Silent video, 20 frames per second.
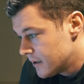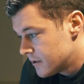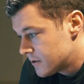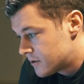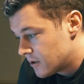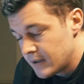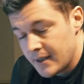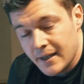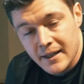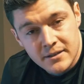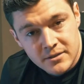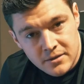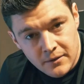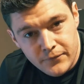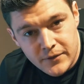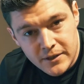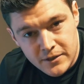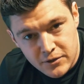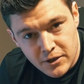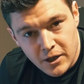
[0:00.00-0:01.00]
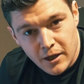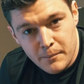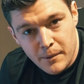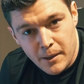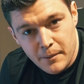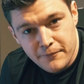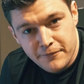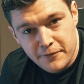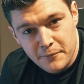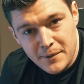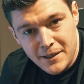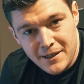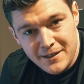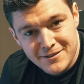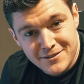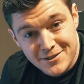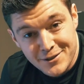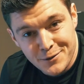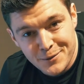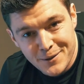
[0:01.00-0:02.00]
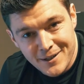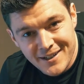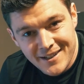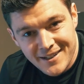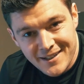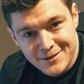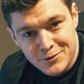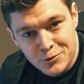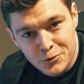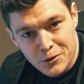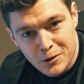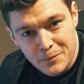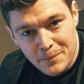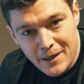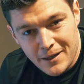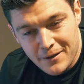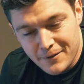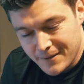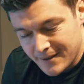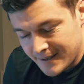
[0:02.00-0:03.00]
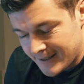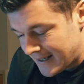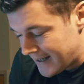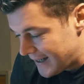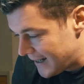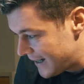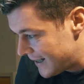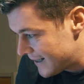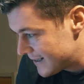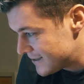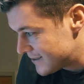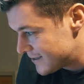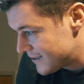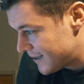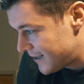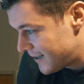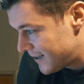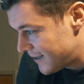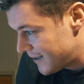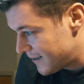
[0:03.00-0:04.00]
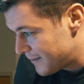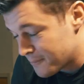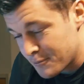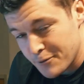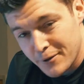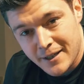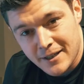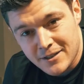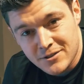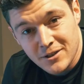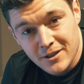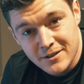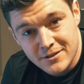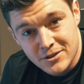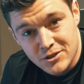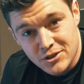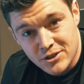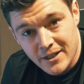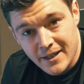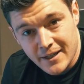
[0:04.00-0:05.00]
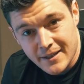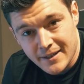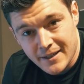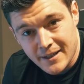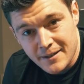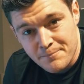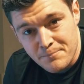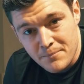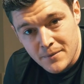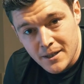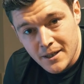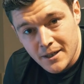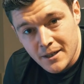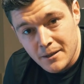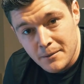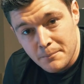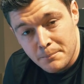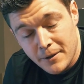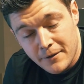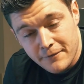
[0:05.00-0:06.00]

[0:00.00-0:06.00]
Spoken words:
So yeah, something's come up for me to talk about, and pretty excited to share that.